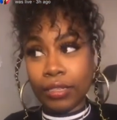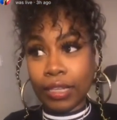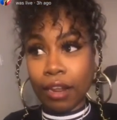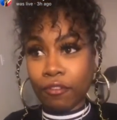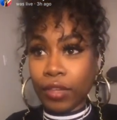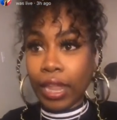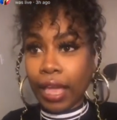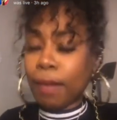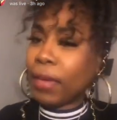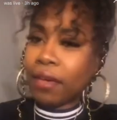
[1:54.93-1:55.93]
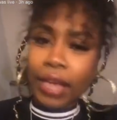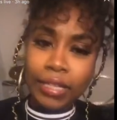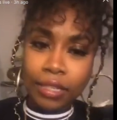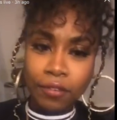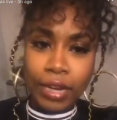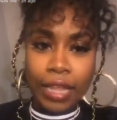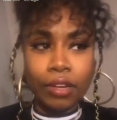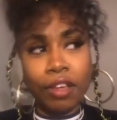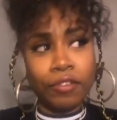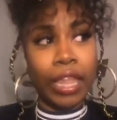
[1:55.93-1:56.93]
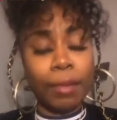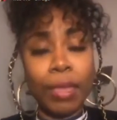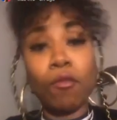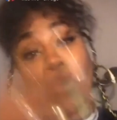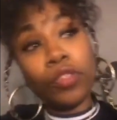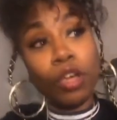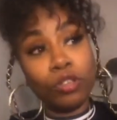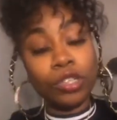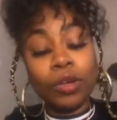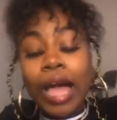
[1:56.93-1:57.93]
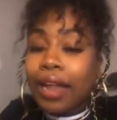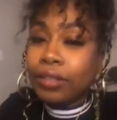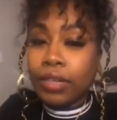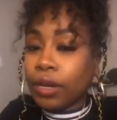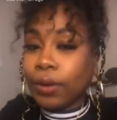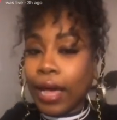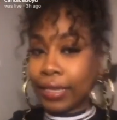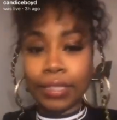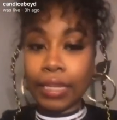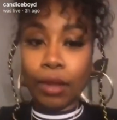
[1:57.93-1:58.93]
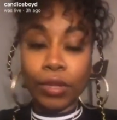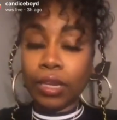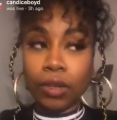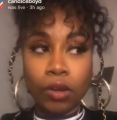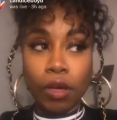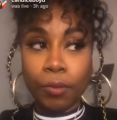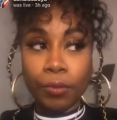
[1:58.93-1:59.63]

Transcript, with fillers: Did I feel like I may have gotten to the finale? Do I feel like I may have won the whole show? I don't know. Honestly, I really don't know.